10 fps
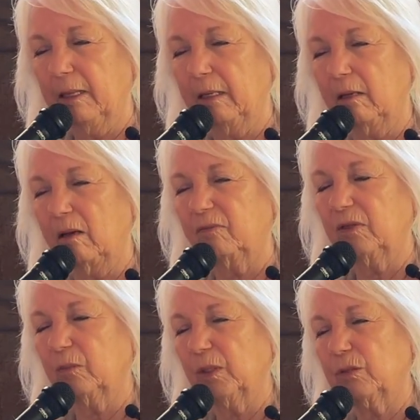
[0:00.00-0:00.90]
And
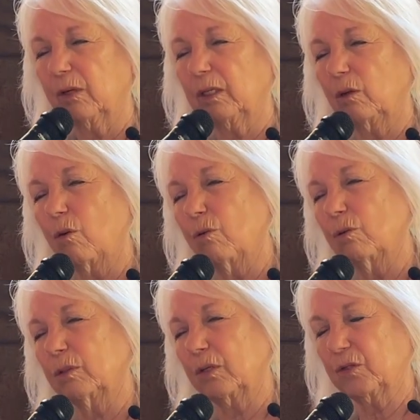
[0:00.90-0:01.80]
often we try to
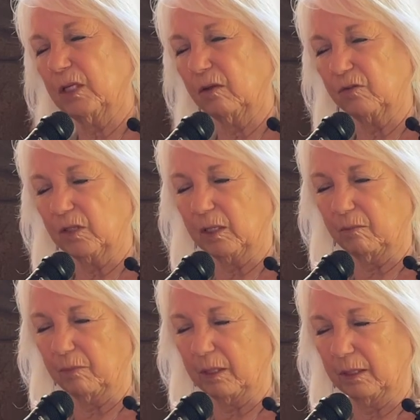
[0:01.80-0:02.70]
hold ourselves
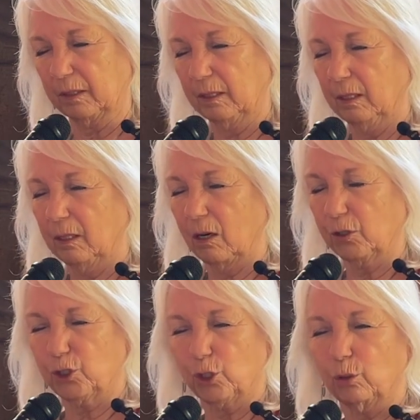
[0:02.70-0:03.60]
up by
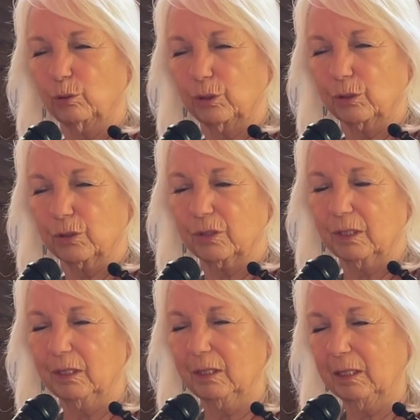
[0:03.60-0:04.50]
our shoulders
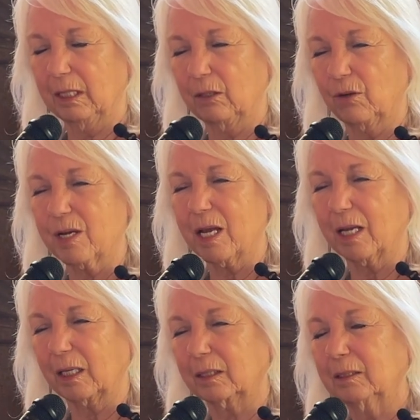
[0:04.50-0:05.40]
and our
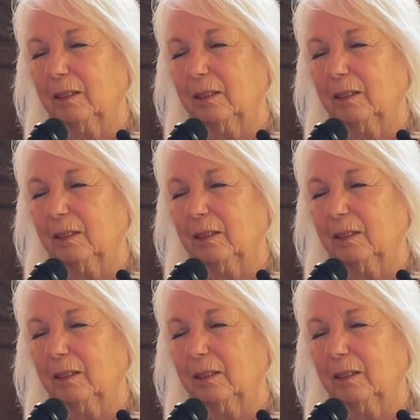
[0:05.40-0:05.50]
neck.